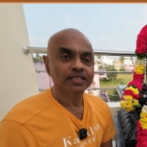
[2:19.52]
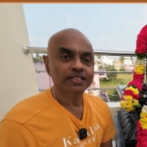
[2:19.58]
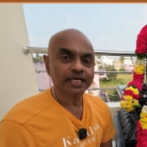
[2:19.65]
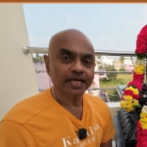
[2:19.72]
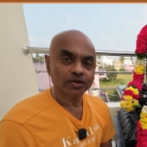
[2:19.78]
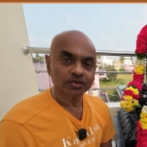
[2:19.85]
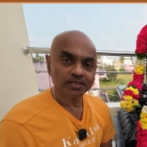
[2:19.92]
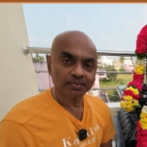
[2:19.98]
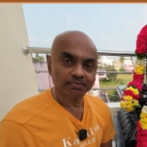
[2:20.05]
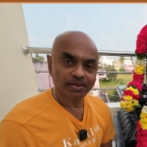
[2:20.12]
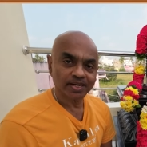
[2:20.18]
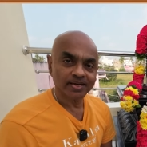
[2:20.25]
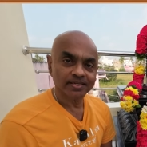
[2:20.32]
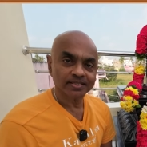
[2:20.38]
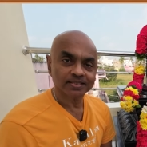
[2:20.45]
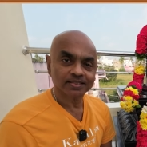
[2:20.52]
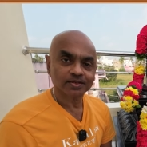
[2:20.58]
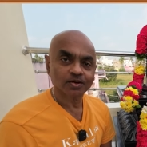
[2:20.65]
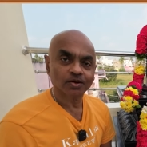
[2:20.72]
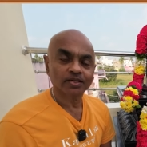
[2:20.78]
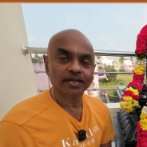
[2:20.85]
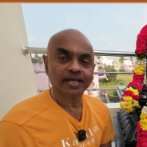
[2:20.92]
Check out the playlist
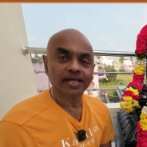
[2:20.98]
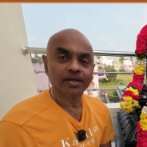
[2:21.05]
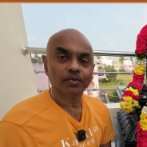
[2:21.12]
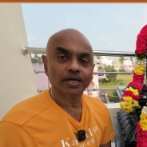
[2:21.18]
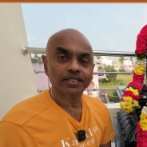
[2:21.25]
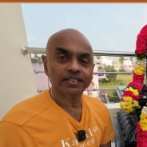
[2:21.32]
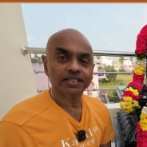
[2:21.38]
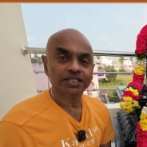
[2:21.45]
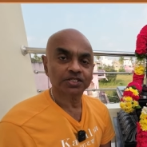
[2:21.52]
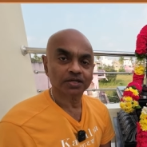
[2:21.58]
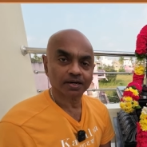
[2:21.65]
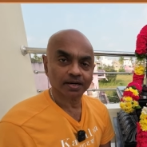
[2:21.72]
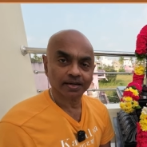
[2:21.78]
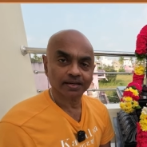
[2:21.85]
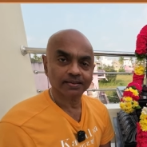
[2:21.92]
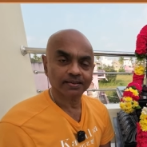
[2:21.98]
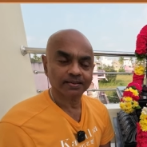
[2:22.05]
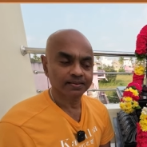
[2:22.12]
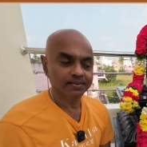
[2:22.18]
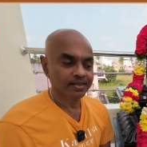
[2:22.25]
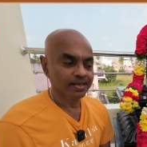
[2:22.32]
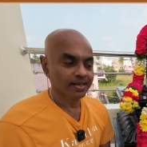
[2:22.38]
called the KYG Shrine
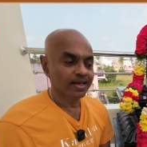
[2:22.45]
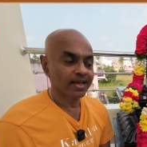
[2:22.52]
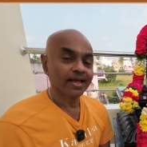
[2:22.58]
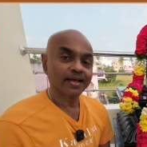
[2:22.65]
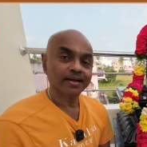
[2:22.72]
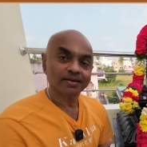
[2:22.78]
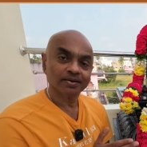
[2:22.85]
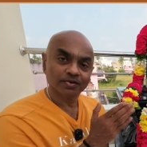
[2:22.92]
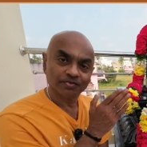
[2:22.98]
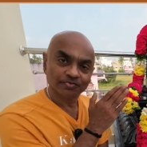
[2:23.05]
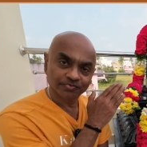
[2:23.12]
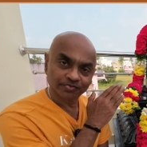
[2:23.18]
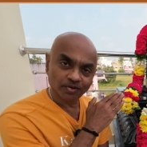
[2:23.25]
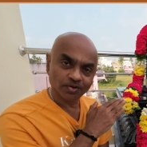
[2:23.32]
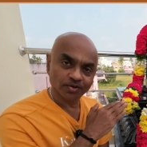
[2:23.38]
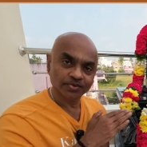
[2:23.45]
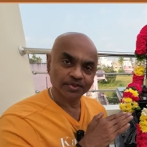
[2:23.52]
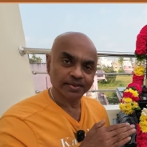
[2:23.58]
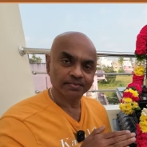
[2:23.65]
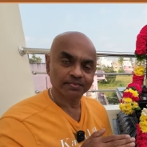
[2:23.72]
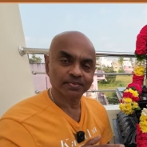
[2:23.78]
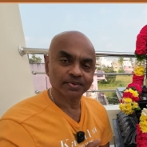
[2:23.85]
and follow
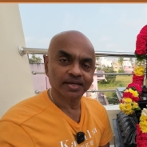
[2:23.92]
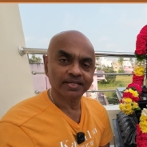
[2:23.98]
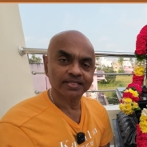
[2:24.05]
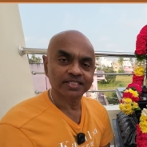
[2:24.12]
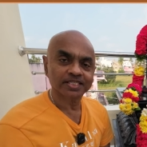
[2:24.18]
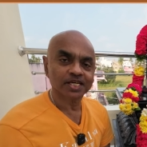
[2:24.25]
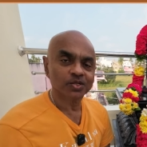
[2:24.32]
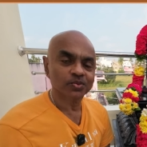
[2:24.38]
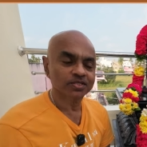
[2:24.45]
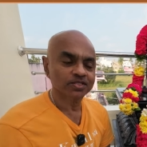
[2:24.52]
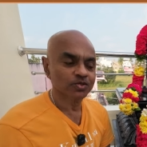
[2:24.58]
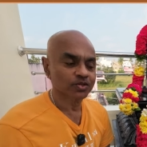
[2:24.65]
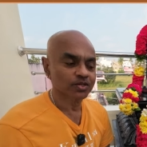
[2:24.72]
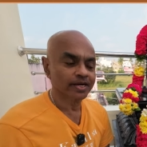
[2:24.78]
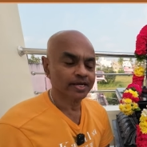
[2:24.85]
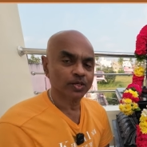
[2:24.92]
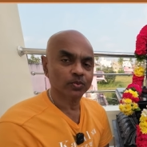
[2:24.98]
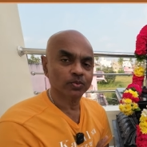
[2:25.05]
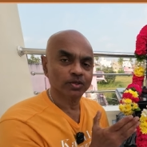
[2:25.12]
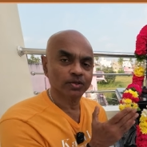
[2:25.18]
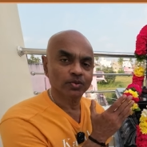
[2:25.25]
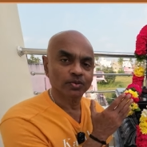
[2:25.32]
them in sequence so that you
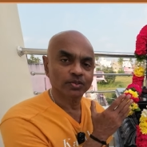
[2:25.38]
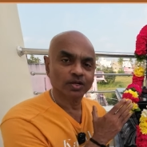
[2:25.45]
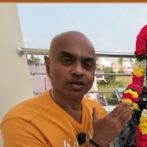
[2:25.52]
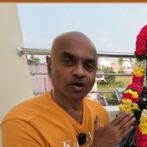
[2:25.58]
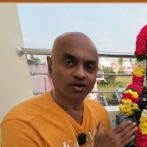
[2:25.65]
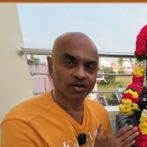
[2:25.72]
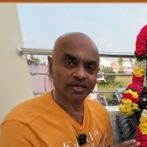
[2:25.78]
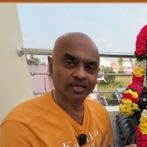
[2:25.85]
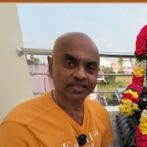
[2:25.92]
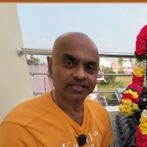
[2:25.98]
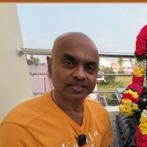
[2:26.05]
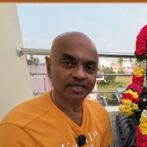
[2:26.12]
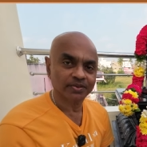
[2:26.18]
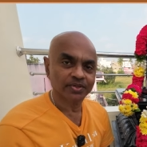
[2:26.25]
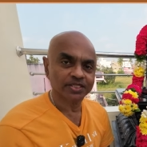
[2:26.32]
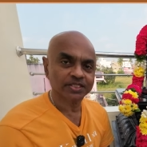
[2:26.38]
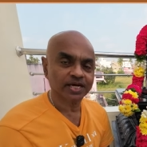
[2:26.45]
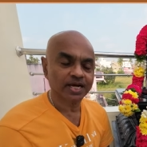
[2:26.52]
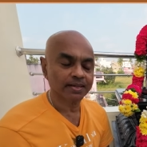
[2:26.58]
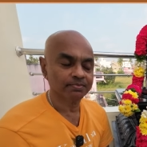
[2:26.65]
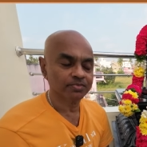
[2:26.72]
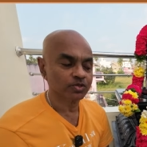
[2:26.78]
will know the context in which
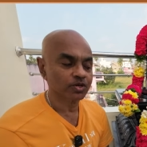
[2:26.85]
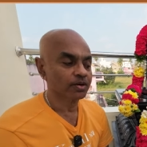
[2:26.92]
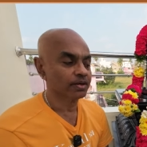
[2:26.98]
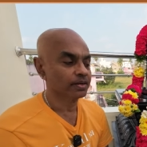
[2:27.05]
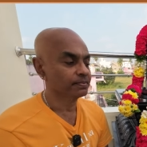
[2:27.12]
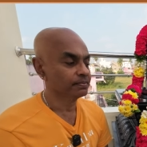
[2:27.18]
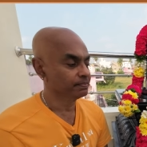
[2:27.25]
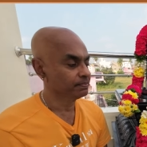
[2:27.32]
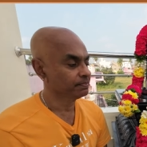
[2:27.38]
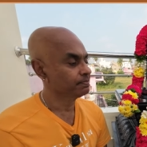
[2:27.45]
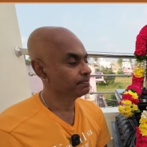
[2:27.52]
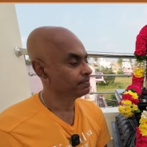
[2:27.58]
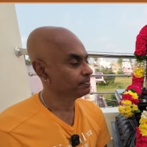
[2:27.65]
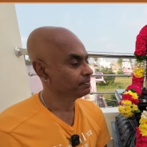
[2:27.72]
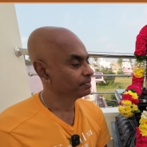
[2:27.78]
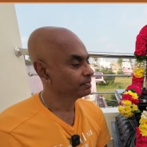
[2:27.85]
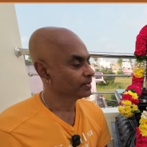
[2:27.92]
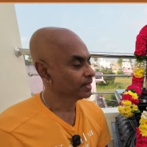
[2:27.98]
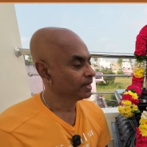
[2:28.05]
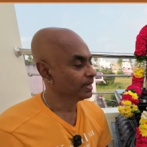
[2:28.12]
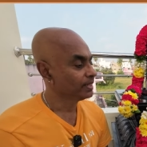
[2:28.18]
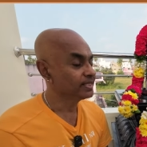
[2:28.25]
I am talking.
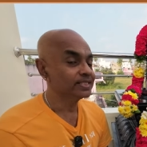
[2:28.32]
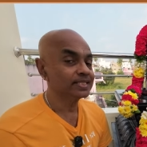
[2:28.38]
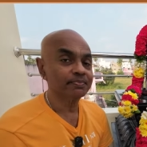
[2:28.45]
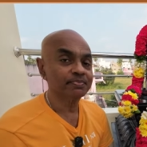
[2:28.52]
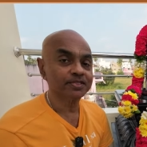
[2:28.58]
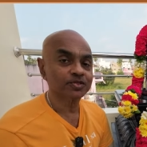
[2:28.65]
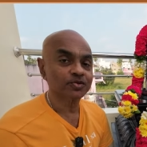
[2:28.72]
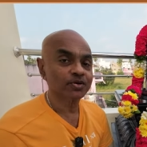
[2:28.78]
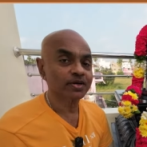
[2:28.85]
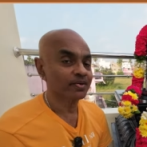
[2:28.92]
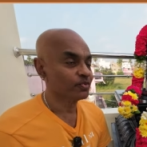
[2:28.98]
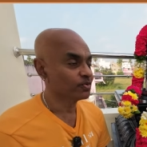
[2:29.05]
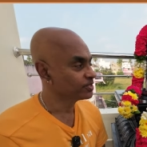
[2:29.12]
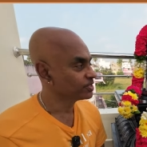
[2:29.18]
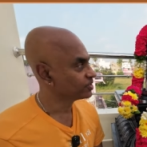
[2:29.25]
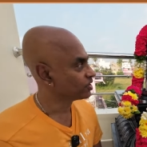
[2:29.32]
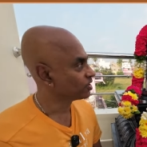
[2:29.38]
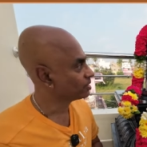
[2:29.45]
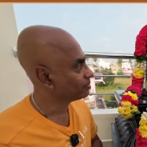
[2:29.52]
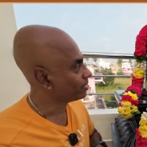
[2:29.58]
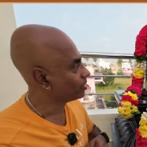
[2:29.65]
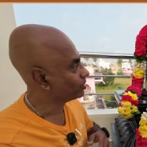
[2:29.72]
In this episode, I want to
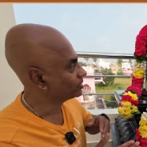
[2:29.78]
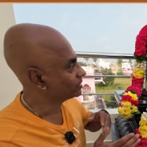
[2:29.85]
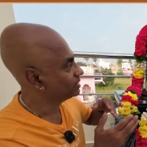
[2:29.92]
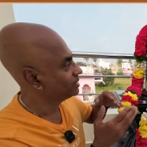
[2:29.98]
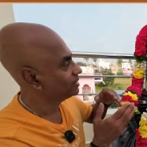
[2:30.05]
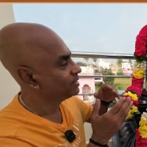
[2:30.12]
talk about